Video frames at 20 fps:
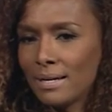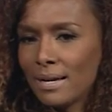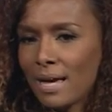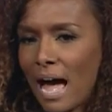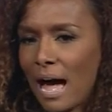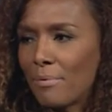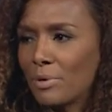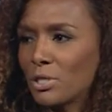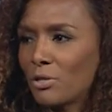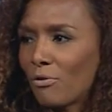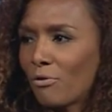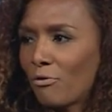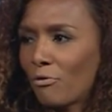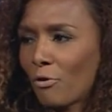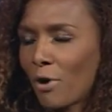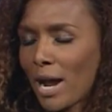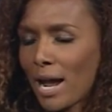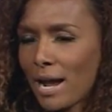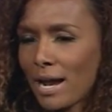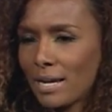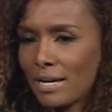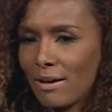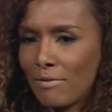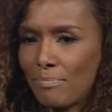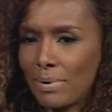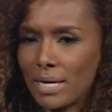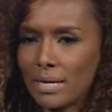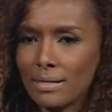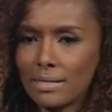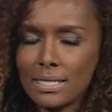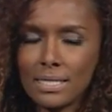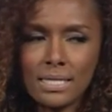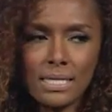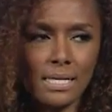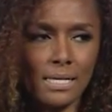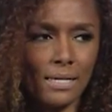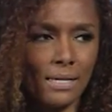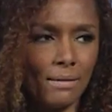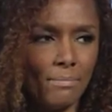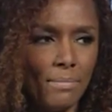I was afraid of being
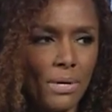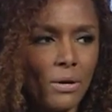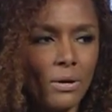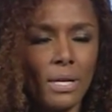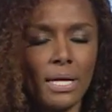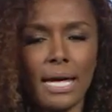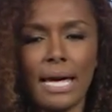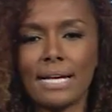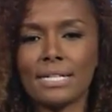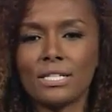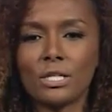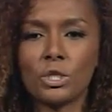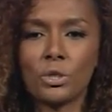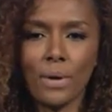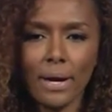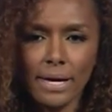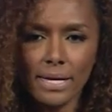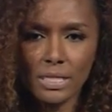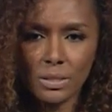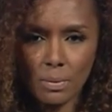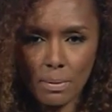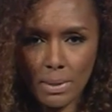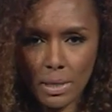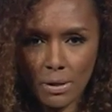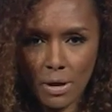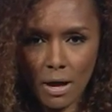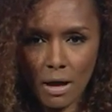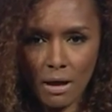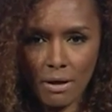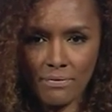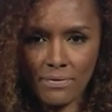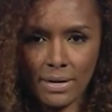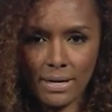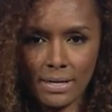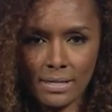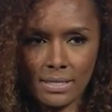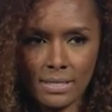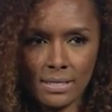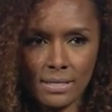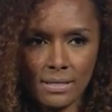seen merely as a trans woman in the
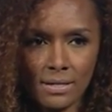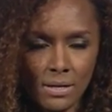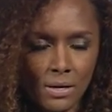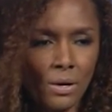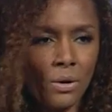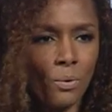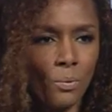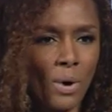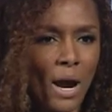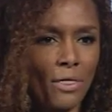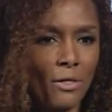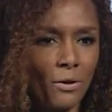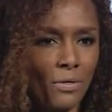office rather